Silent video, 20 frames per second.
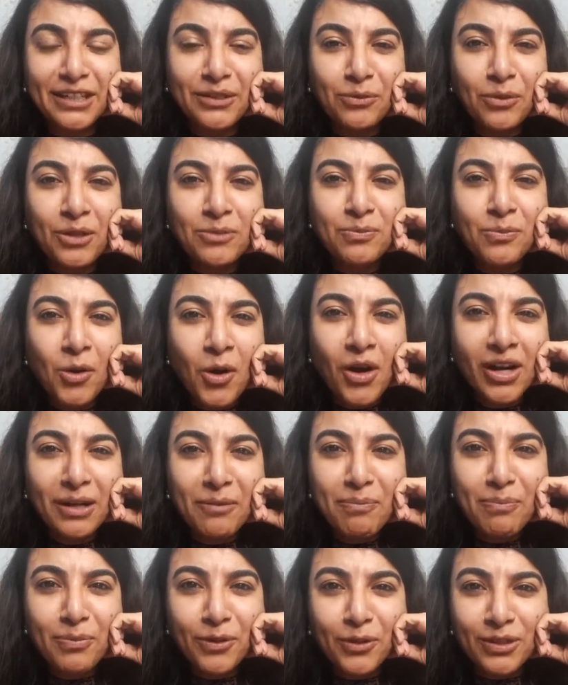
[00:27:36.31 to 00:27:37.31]
it was more a
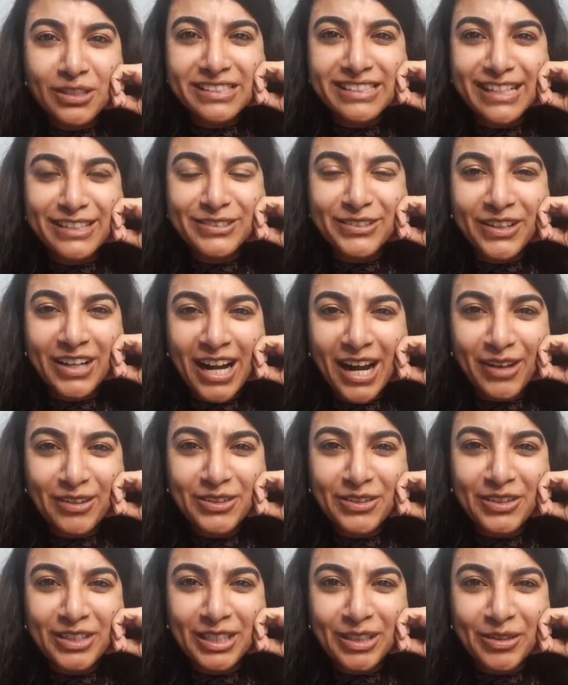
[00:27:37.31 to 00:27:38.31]
process on how
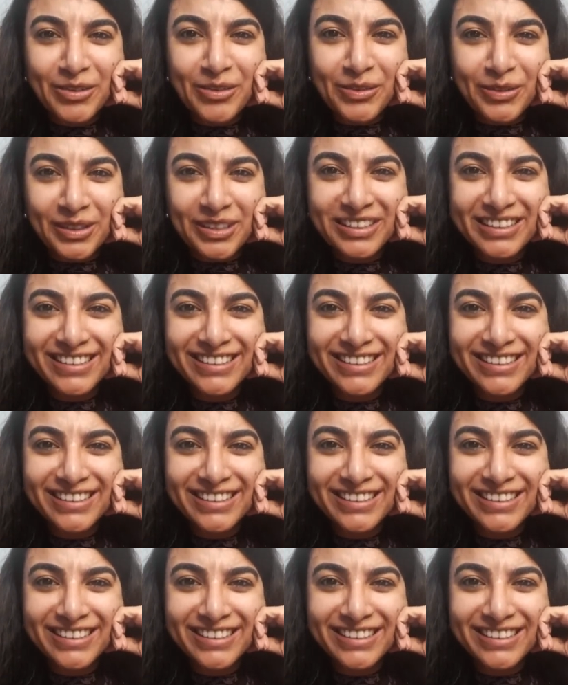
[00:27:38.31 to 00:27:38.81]
to decode.